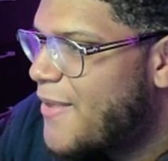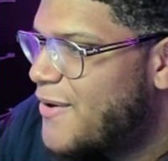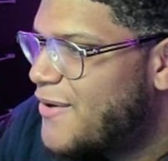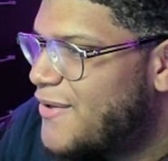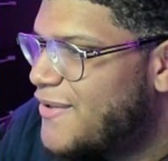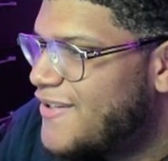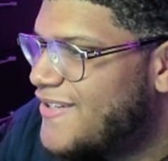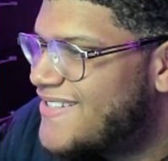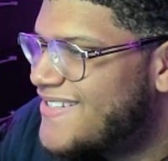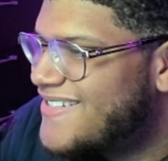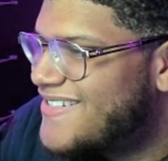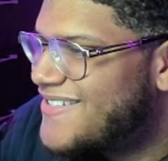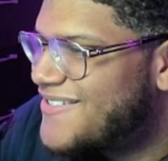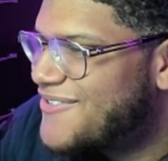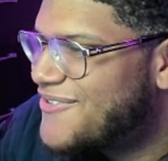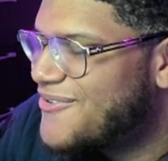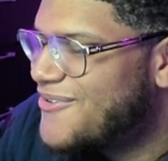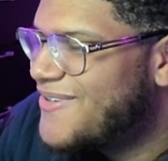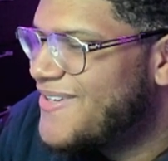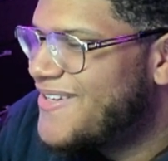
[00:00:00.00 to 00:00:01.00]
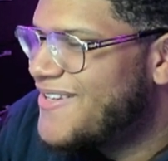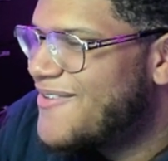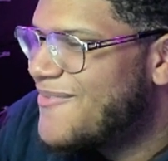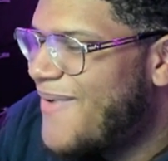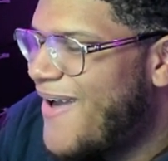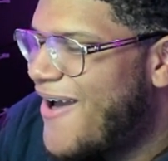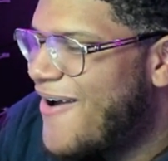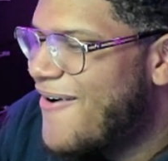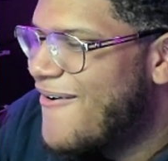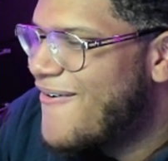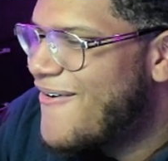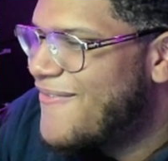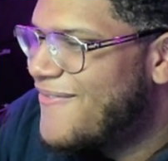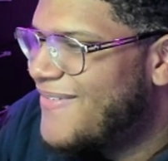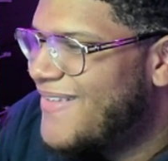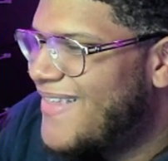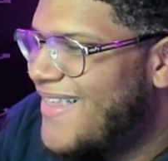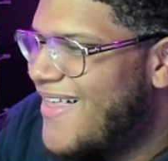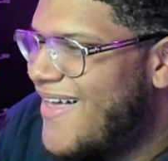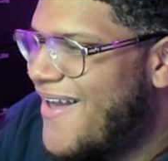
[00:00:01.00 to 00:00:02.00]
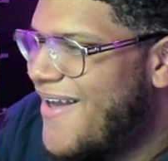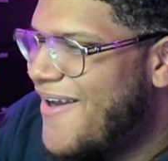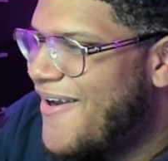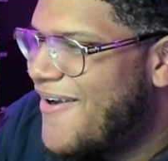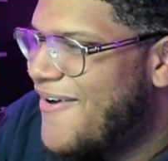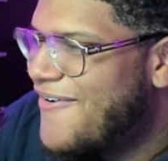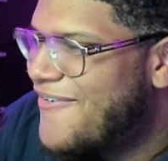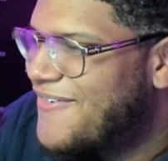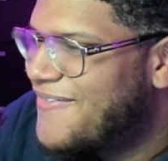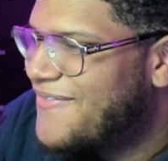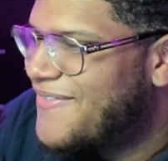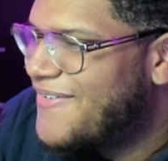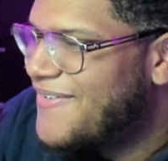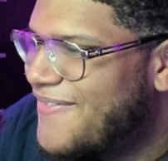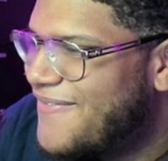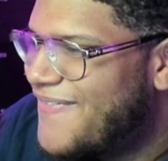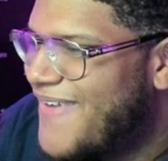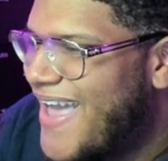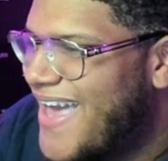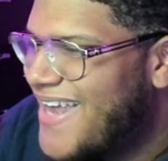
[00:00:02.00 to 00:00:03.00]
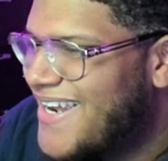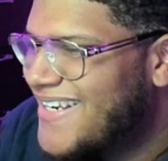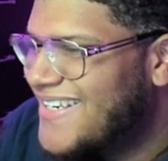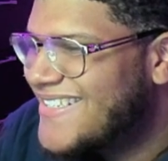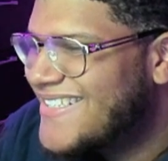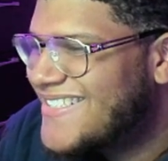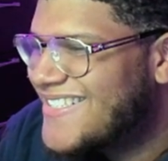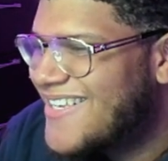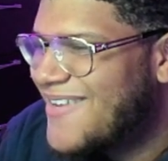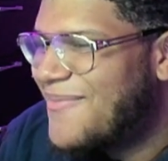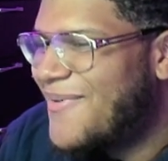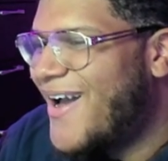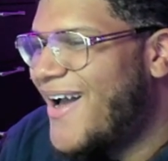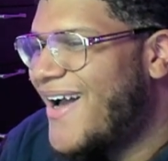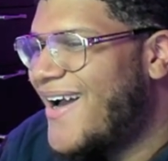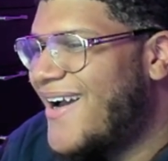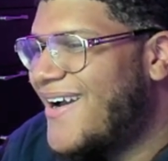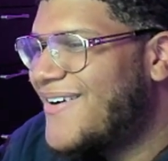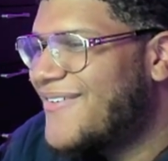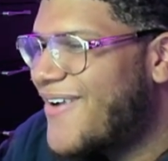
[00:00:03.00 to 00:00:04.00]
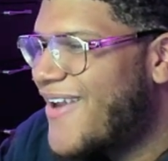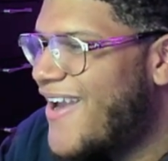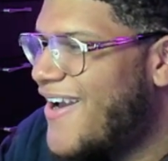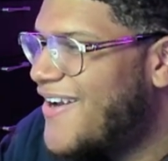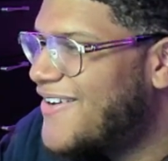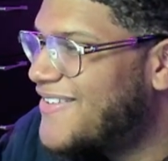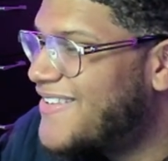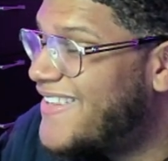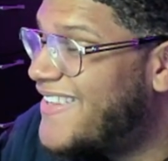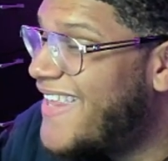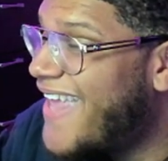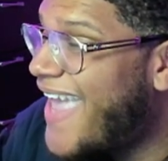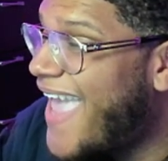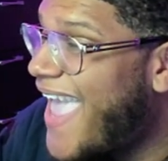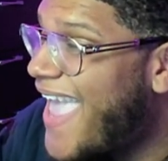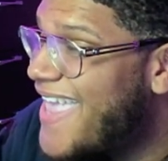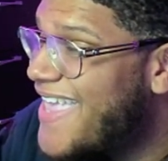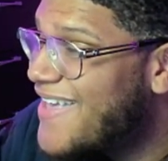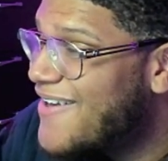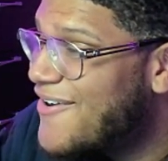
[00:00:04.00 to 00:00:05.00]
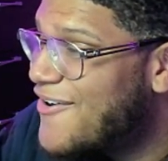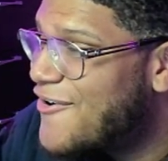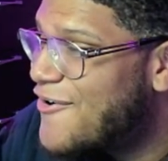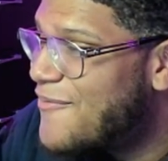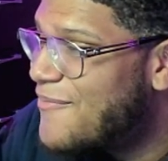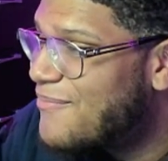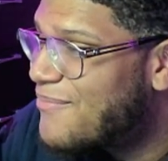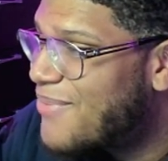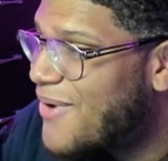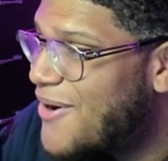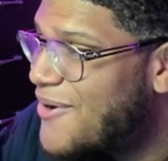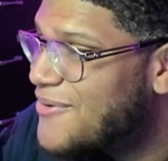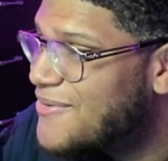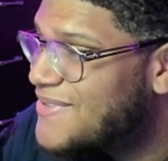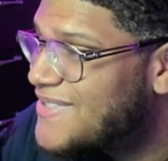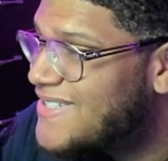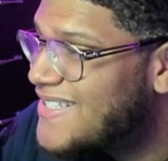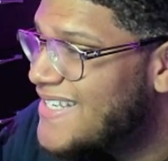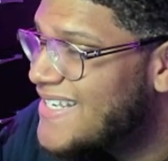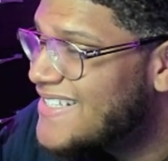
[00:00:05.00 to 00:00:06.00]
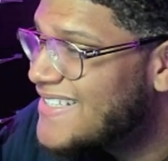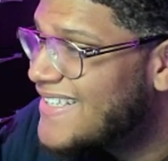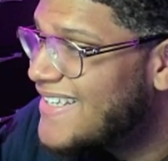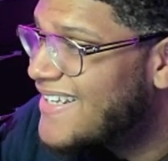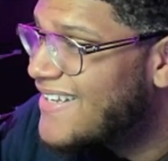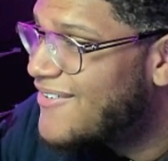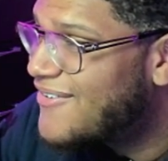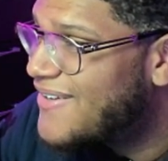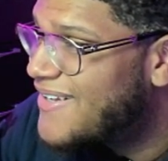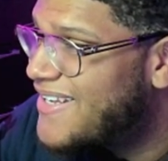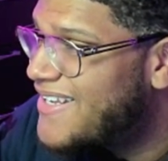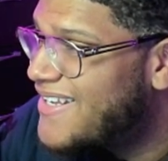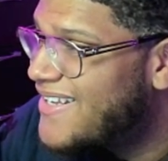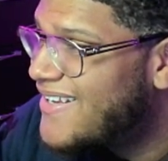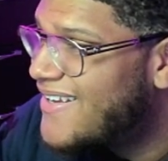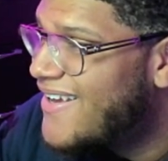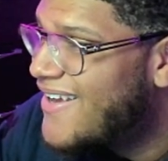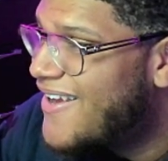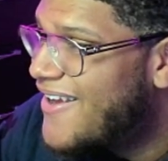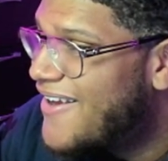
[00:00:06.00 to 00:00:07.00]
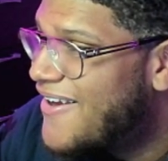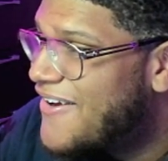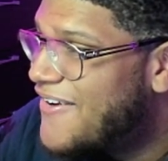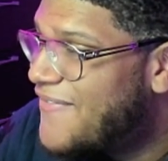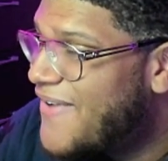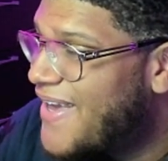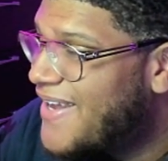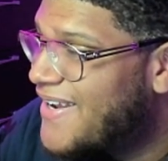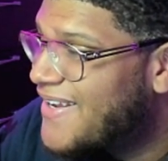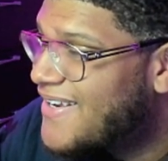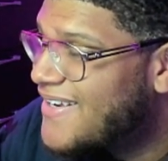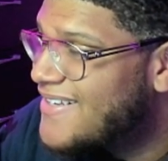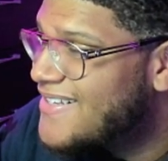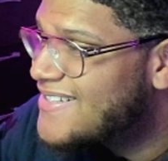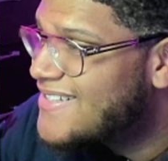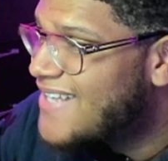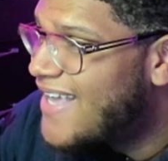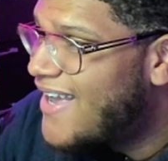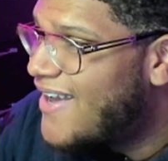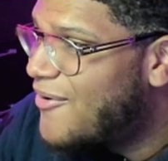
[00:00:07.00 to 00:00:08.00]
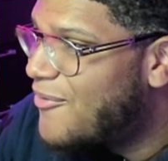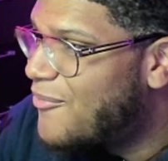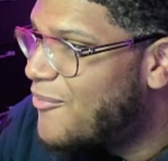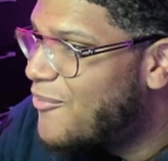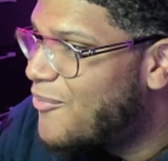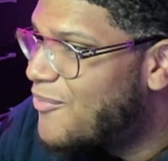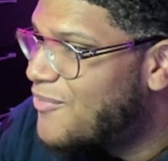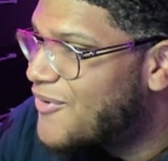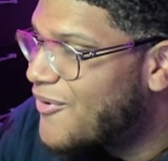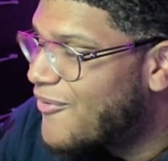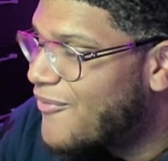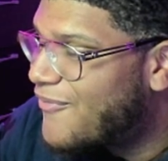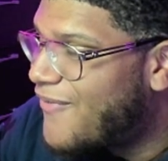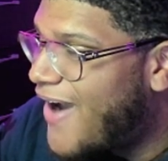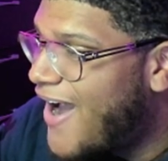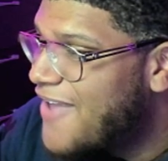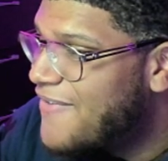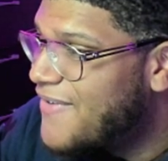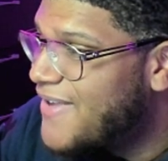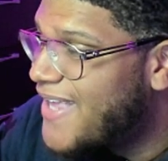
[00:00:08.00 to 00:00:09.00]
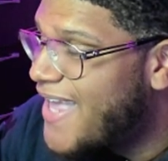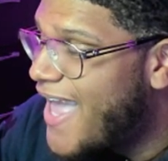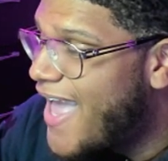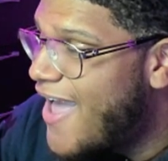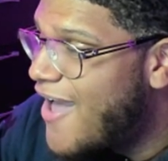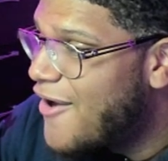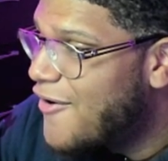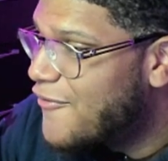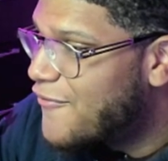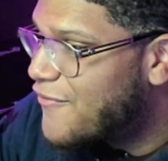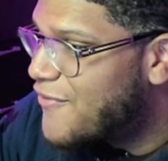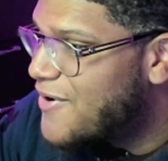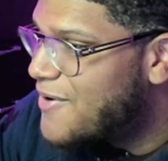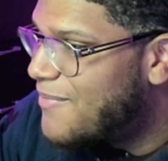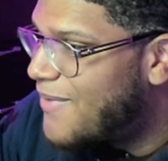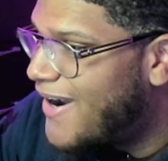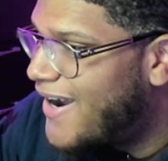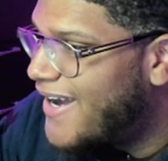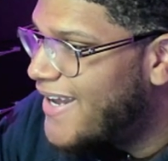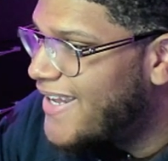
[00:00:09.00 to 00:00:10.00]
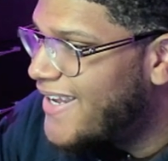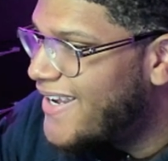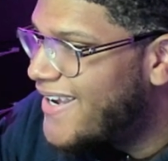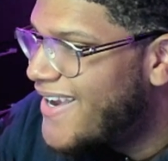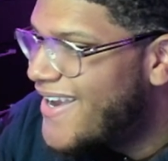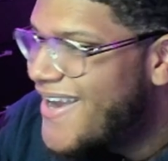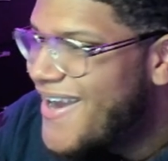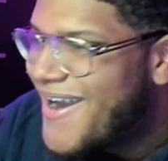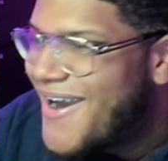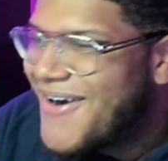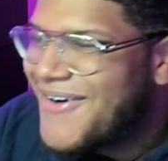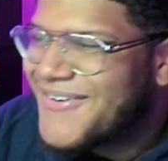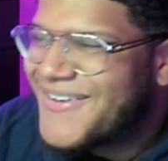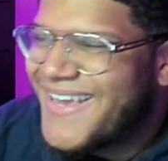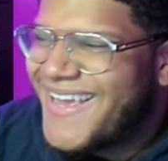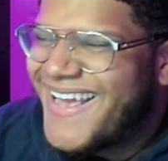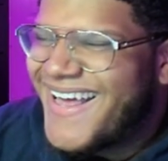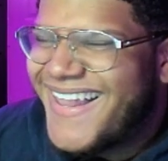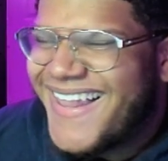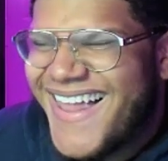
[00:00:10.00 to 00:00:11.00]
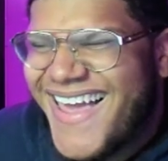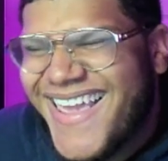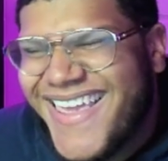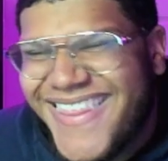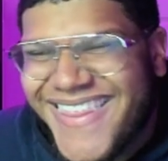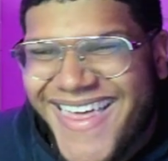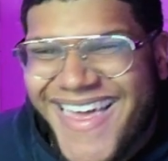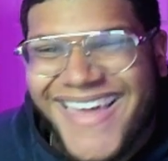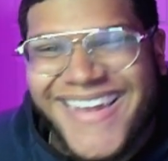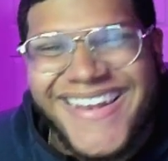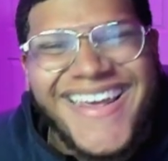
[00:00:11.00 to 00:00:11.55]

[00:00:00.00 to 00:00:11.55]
This is truly the power of love. Banaka-sama. Hooray. Oh, damn, bro. She is literally... Vanika is reviving everybody. Okay, I like that.